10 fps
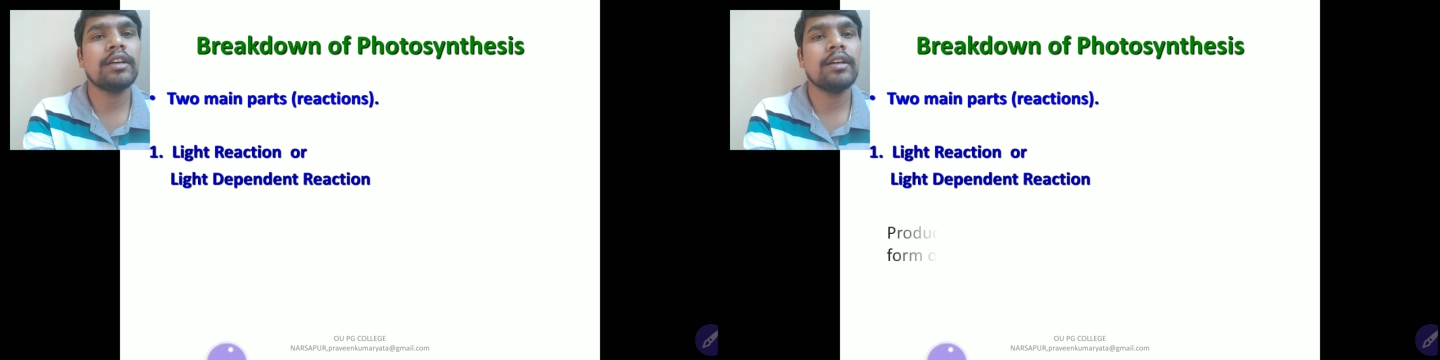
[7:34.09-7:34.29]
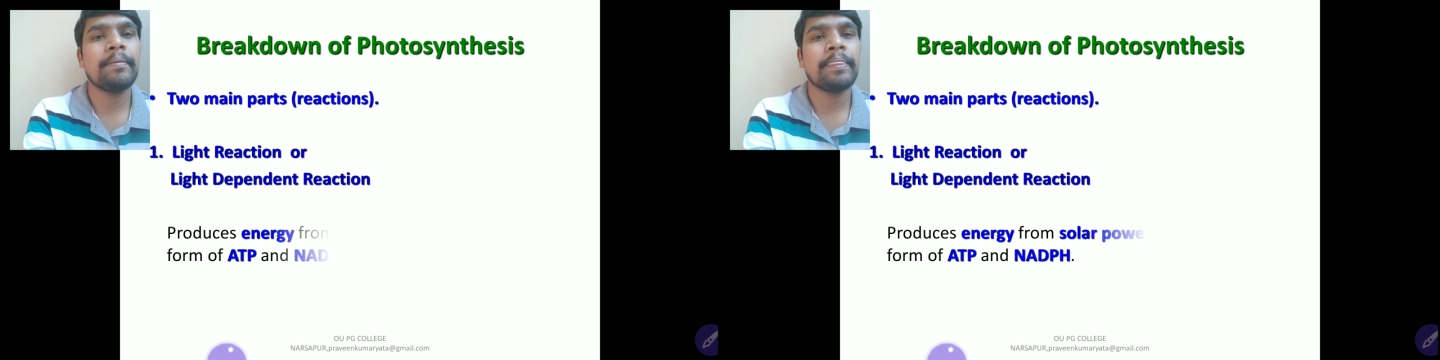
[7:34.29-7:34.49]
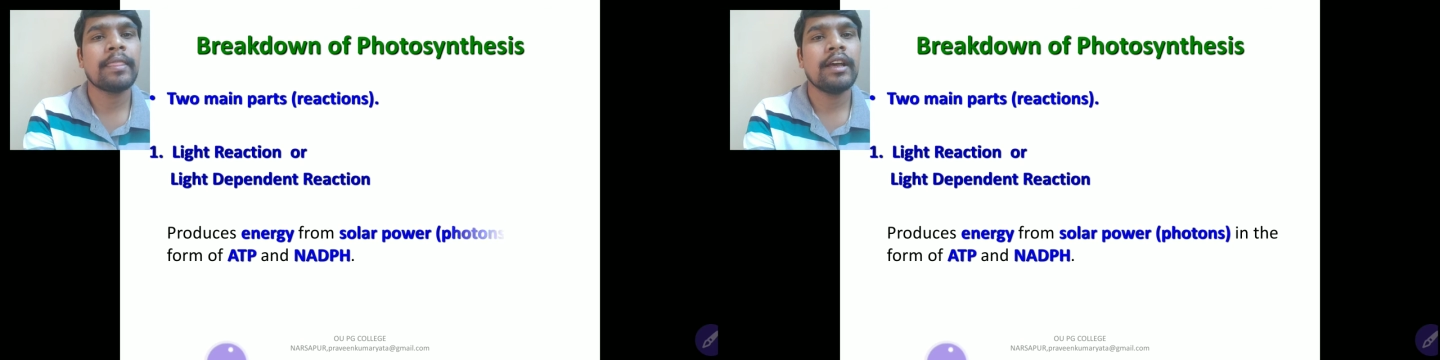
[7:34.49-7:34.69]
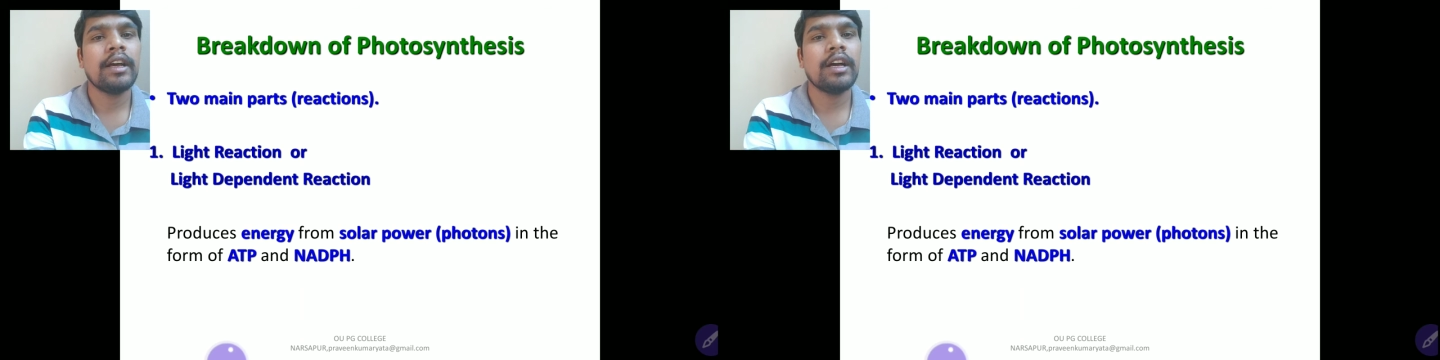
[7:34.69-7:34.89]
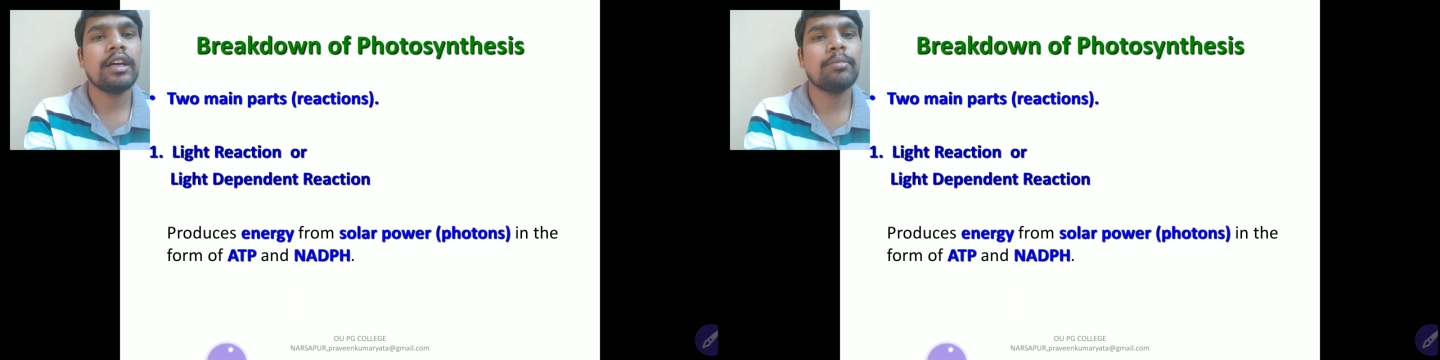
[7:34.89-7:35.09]
and
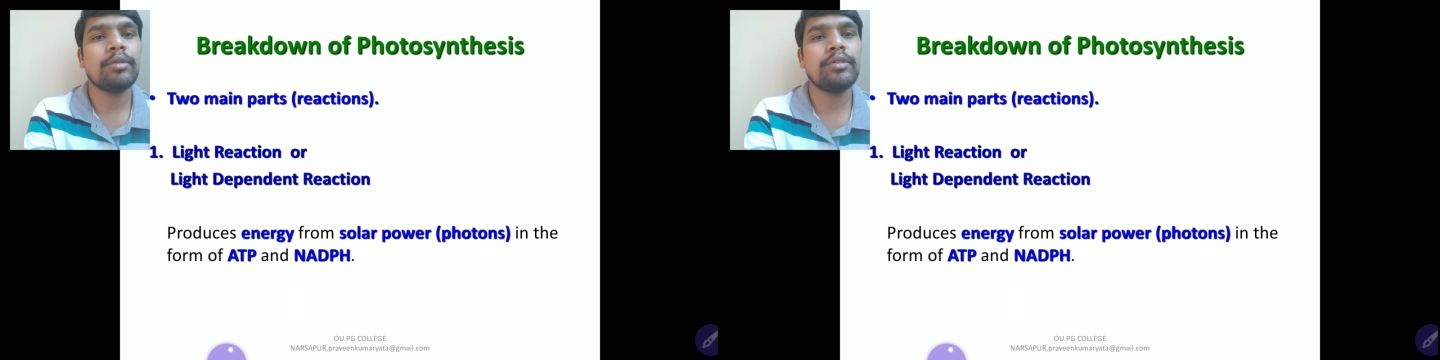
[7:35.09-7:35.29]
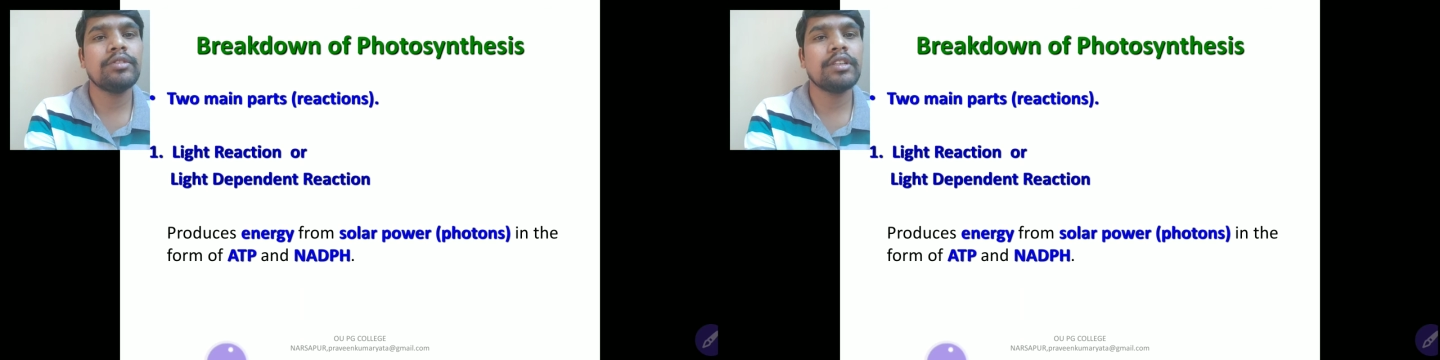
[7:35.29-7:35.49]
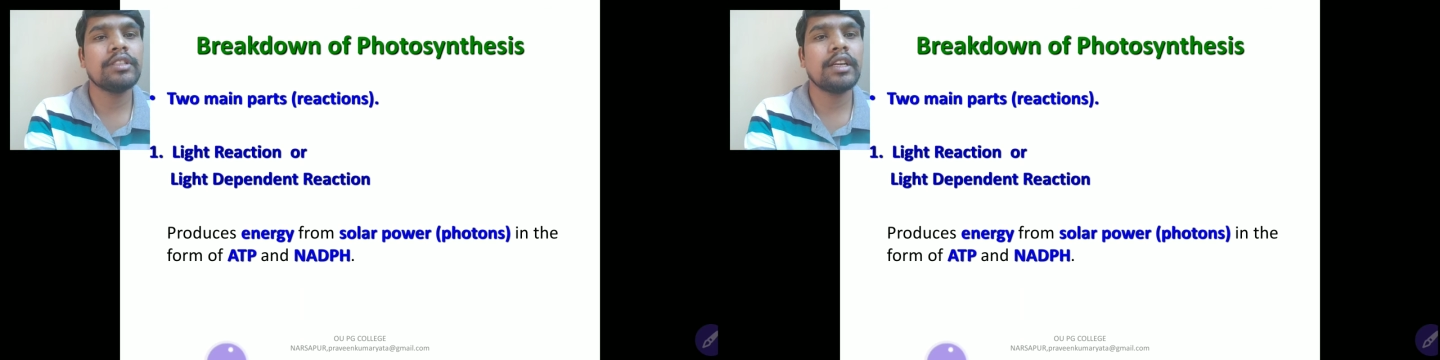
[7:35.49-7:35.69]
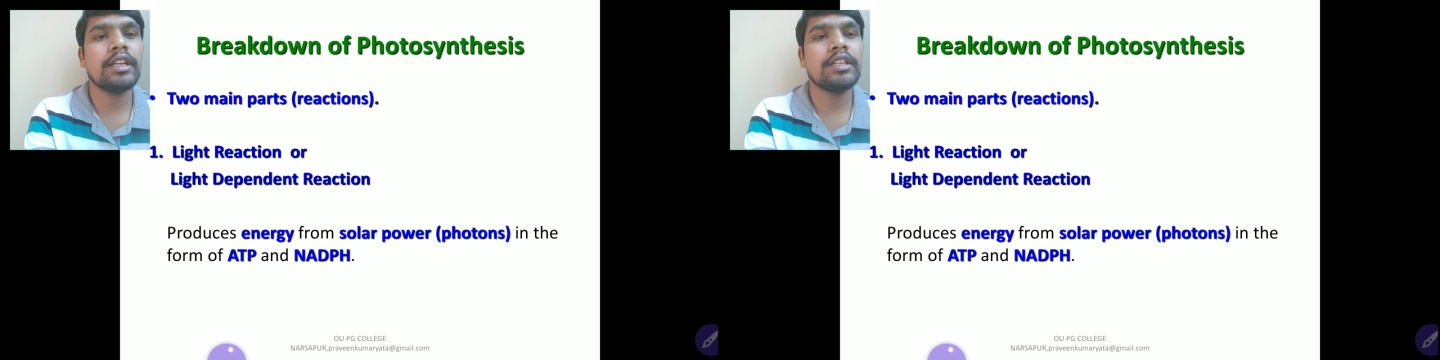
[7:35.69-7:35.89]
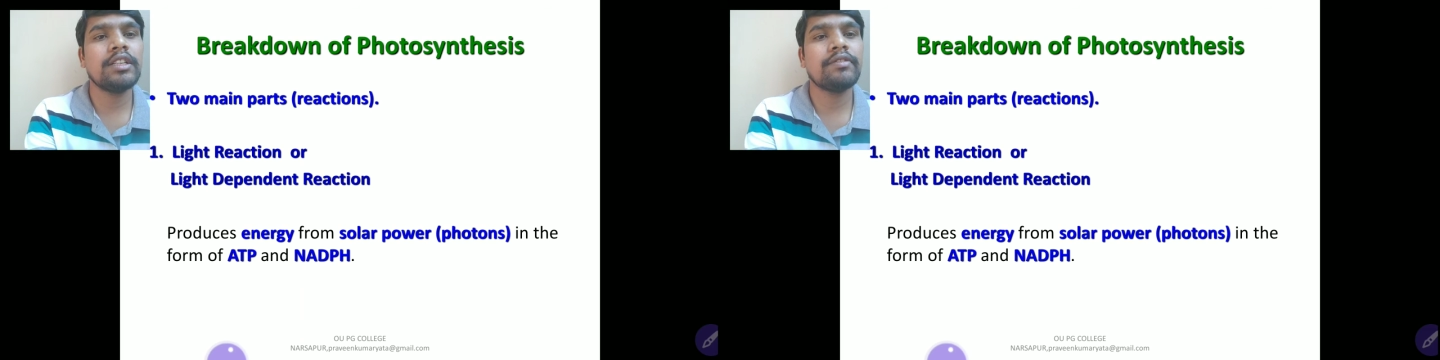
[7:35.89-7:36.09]
produces energy from
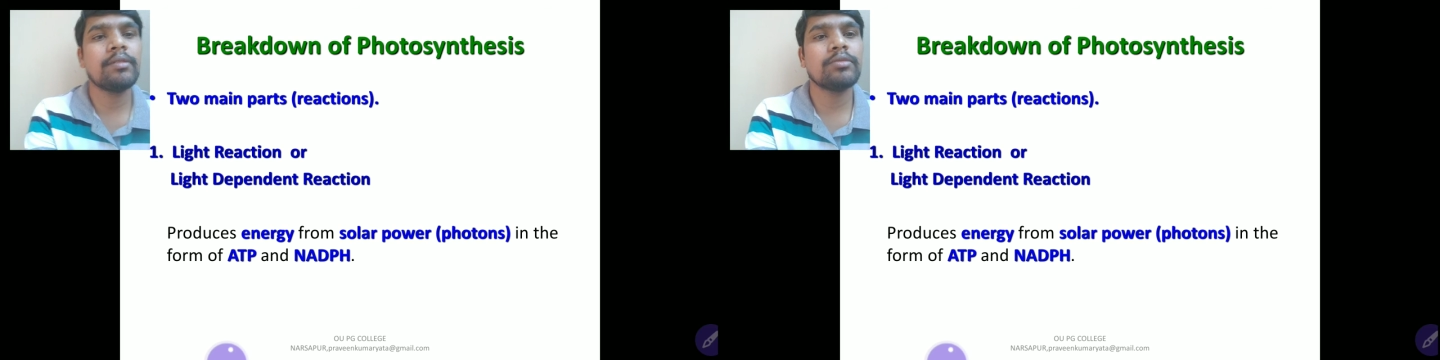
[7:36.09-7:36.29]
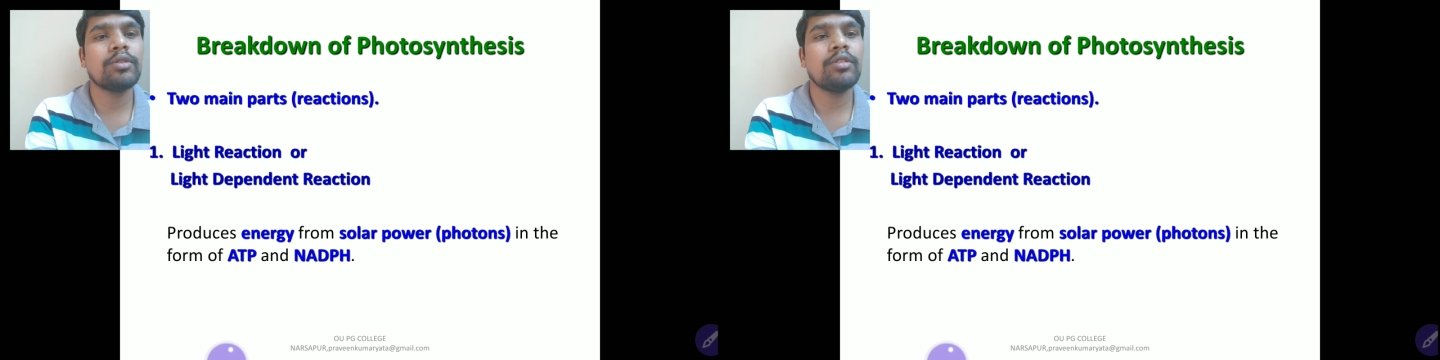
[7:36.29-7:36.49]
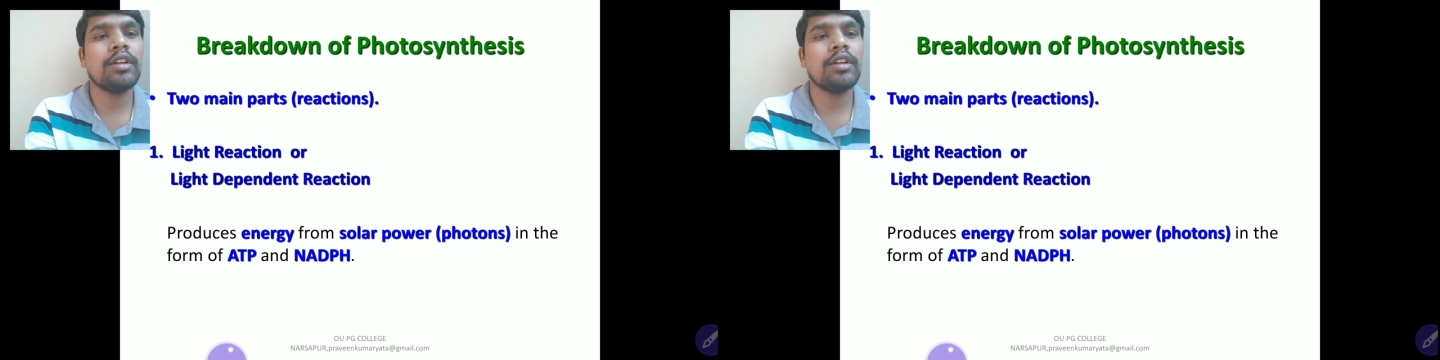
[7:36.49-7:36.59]
solar